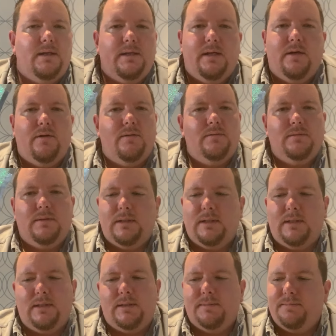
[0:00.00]
you
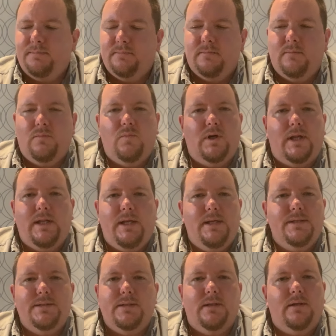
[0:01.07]
know, one of
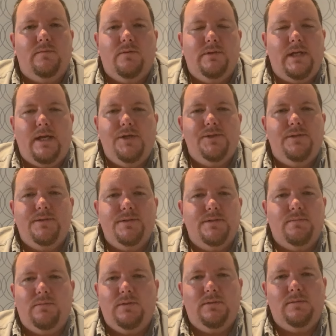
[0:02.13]
these rotations
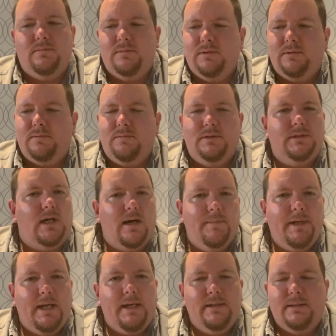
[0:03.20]
will
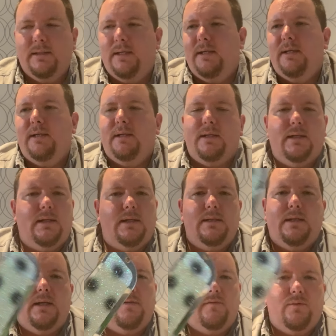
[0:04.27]
dominate,
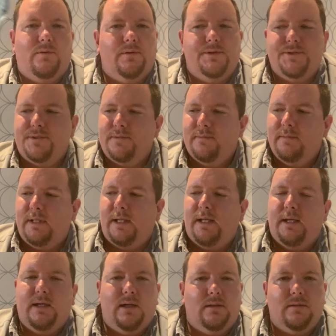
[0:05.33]
and of course
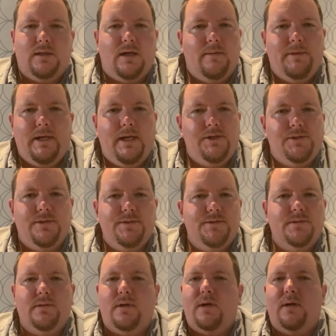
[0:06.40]
the color
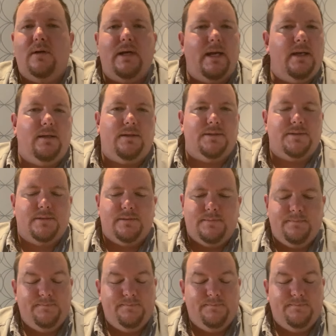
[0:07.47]
combinations are endless.